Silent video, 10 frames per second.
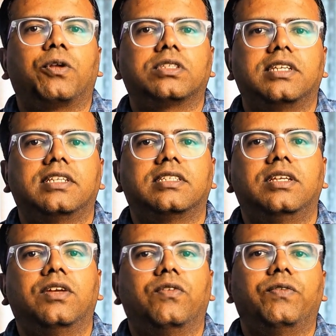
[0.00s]
process
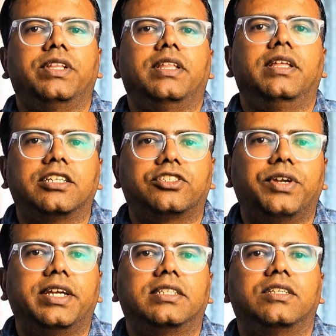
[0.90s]
with
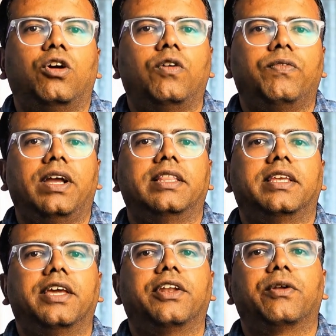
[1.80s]
constraints of
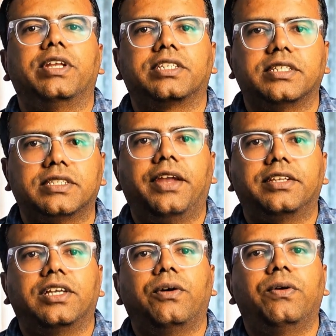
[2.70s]
healthcare regulations. Here
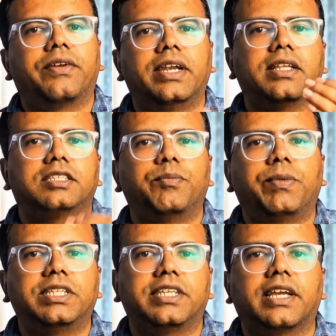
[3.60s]
is how. Create a
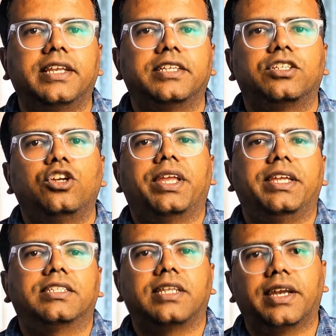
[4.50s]
simple checklist for
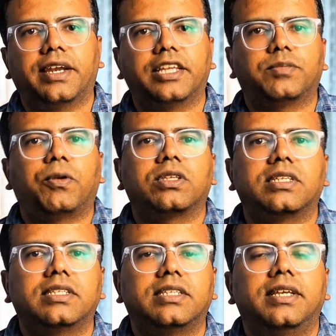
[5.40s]
each standardized process.